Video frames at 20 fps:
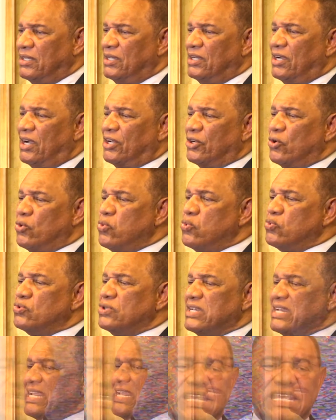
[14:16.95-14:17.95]
and who
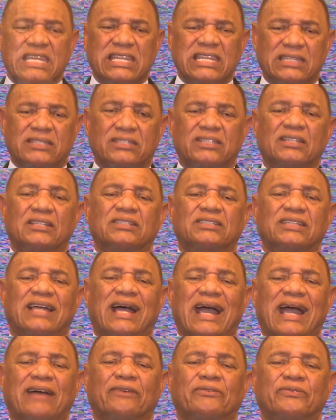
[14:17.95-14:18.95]
needed to
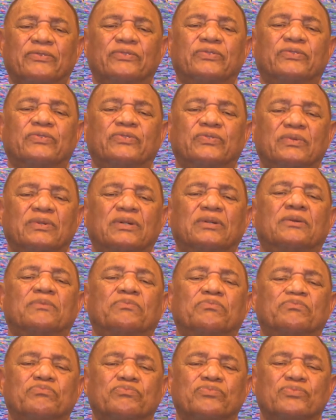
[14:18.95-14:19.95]
have
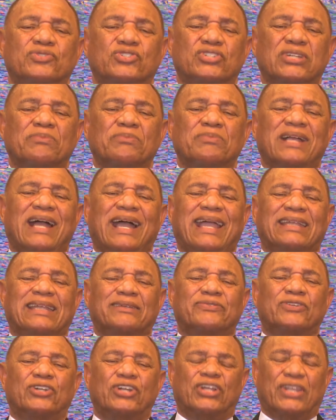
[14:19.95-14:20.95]
some kind
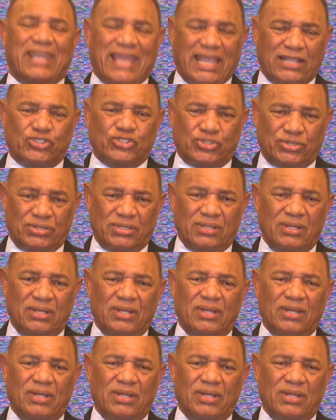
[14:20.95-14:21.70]
of connection